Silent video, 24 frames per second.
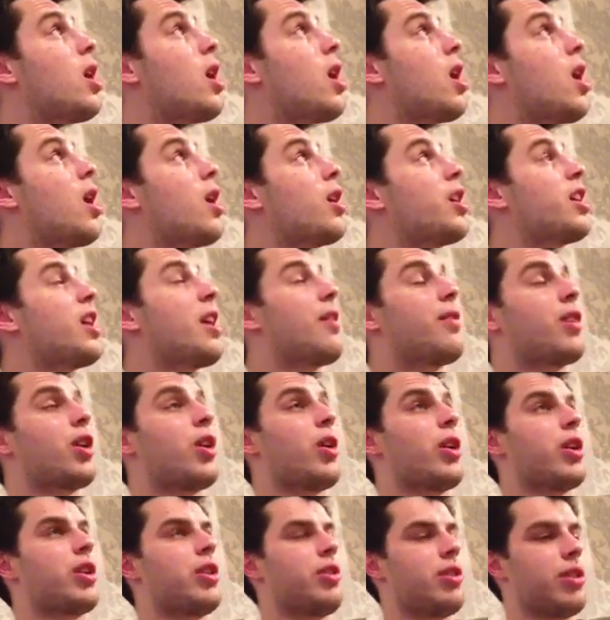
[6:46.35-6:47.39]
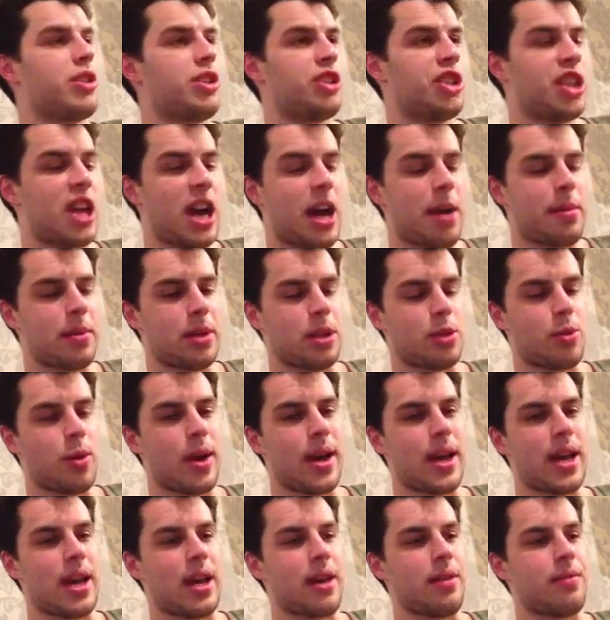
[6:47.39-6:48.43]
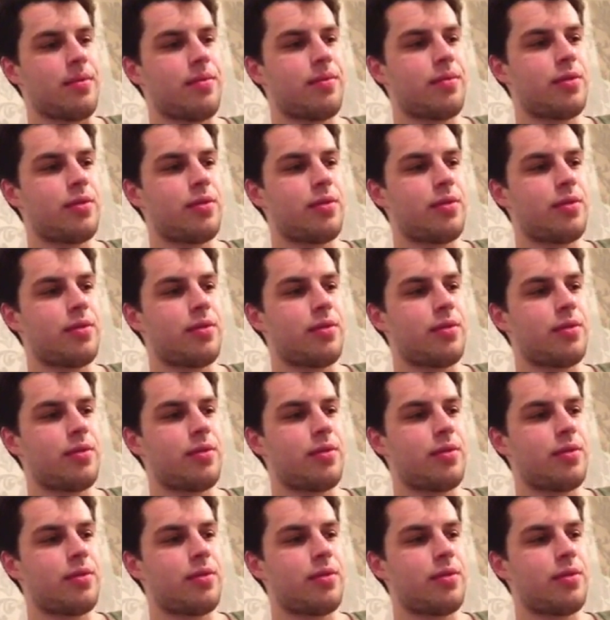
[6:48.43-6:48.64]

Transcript: You have a guy who can jab his way in.